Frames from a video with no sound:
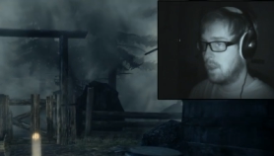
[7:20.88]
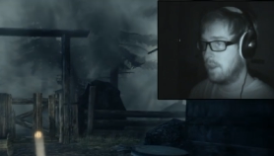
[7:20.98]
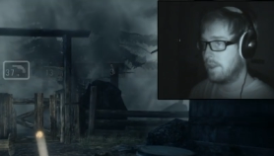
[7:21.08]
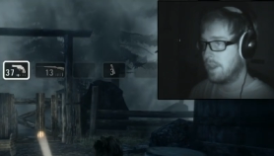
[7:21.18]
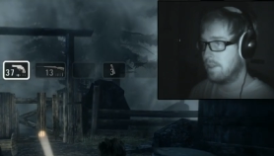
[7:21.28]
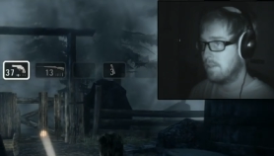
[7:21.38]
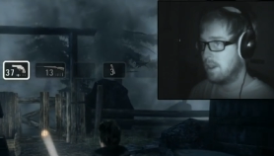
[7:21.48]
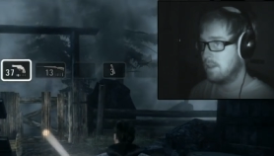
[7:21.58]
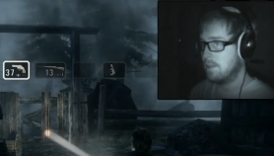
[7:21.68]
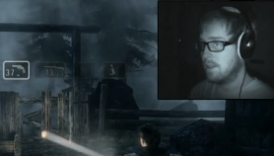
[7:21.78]
Okay,
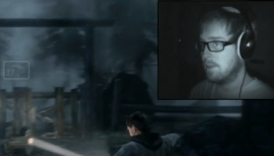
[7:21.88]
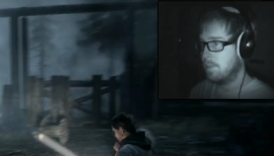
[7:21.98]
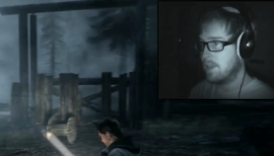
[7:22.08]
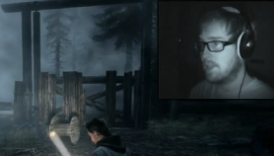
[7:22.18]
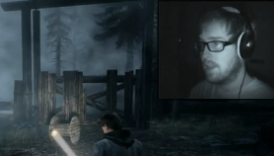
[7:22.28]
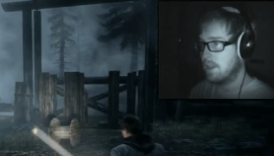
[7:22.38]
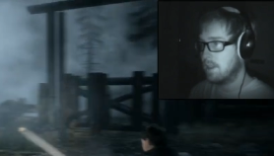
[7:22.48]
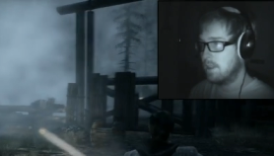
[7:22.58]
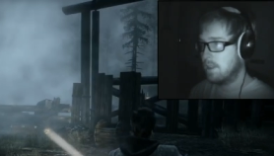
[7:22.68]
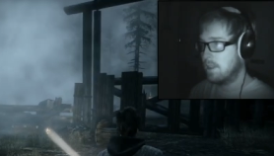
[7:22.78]
right. Don't waste that.
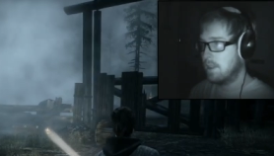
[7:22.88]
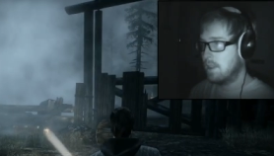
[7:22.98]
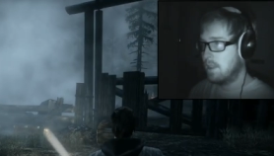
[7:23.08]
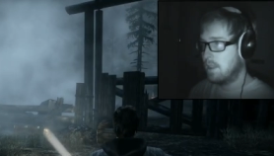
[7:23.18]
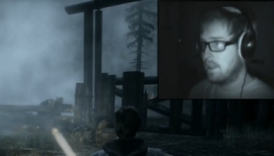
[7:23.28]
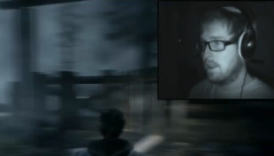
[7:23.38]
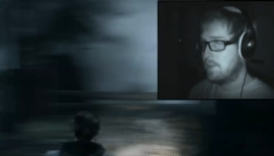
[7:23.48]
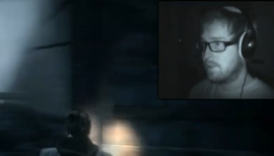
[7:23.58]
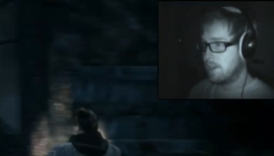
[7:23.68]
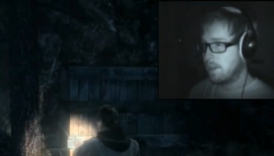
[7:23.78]

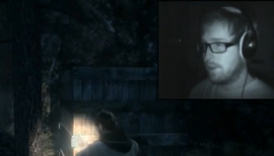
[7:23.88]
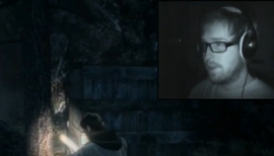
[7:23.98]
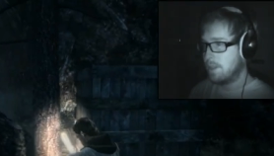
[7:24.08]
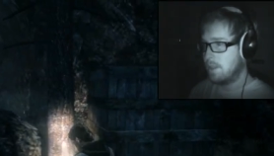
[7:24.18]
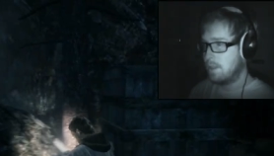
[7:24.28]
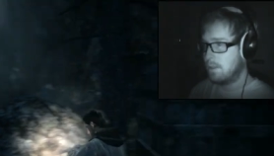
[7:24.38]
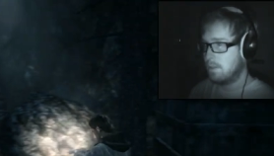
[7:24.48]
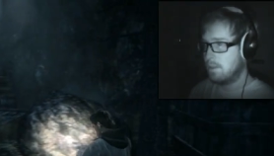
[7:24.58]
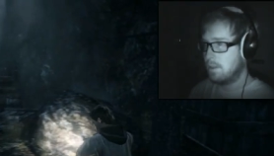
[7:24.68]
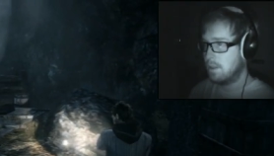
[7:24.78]
Let's reload. Oh.